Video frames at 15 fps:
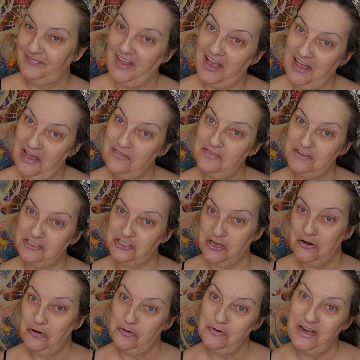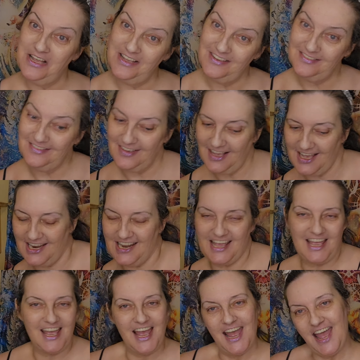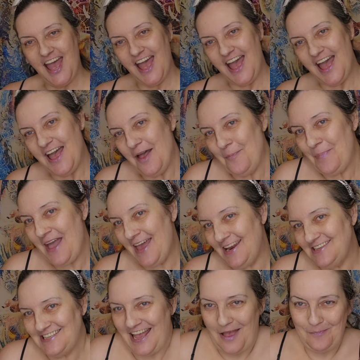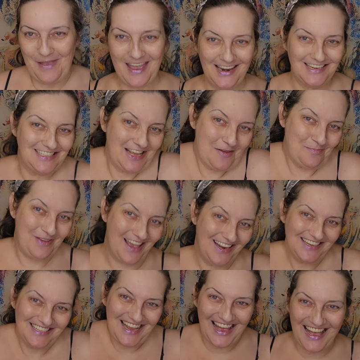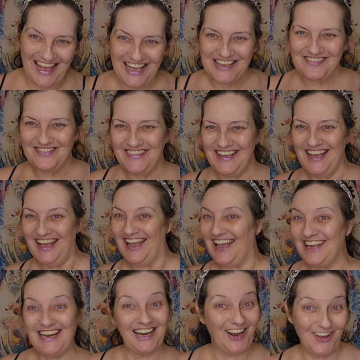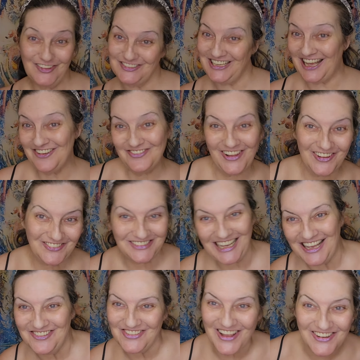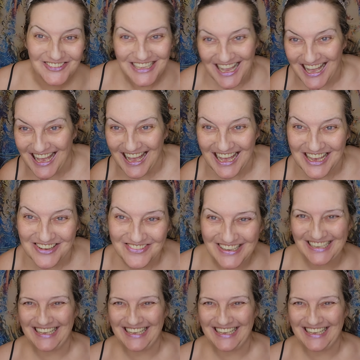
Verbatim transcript: I haven't shown any panty time, panty time, panty time in a long time, long time, long time.